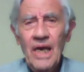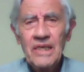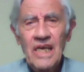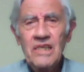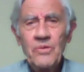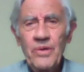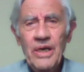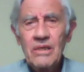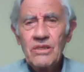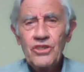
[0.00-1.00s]
And
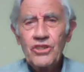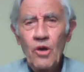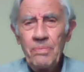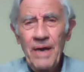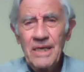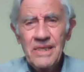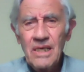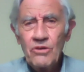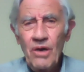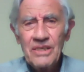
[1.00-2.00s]
anyway, stop
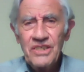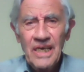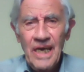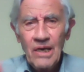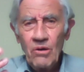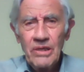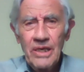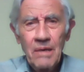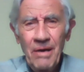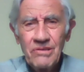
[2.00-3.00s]
hating. You are thinking
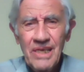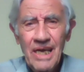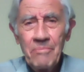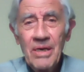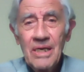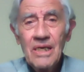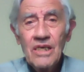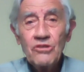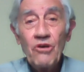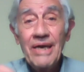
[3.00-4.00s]
only about them.
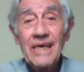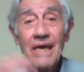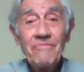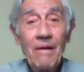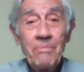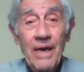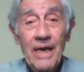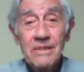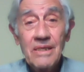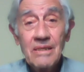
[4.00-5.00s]
So I gave up
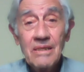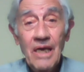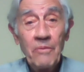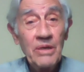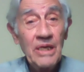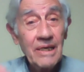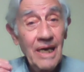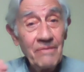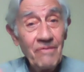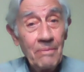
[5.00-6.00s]
hate. And when I
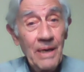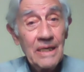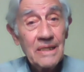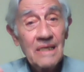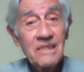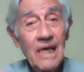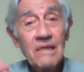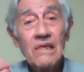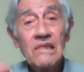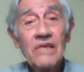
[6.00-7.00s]
gave up hate, I
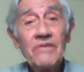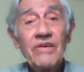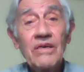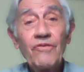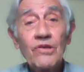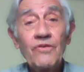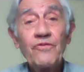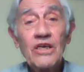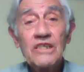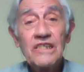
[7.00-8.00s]
started living for the
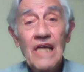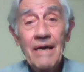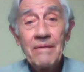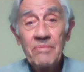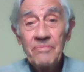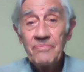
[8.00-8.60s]
first time.